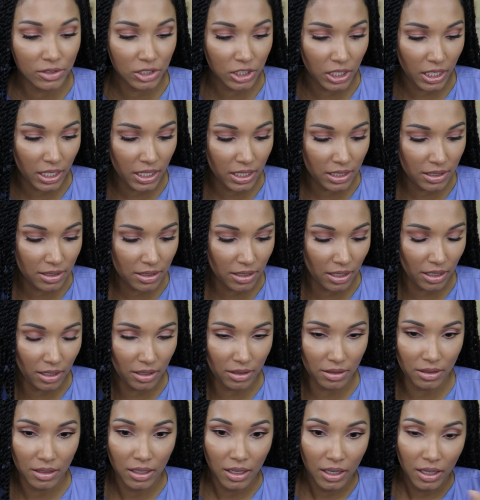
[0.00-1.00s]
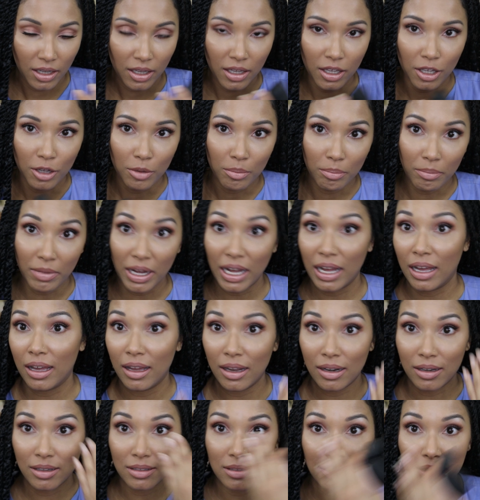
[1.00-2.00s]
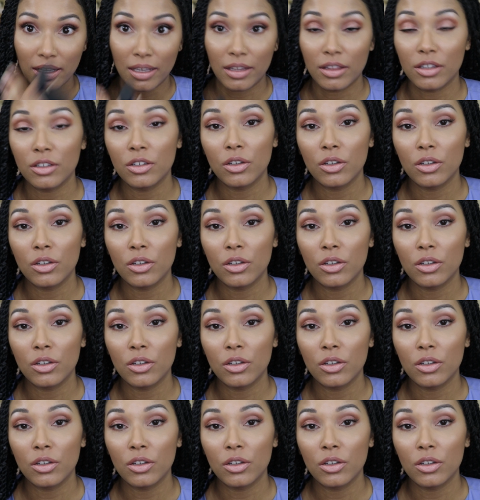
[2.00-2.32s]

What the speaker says: shades and mine is like the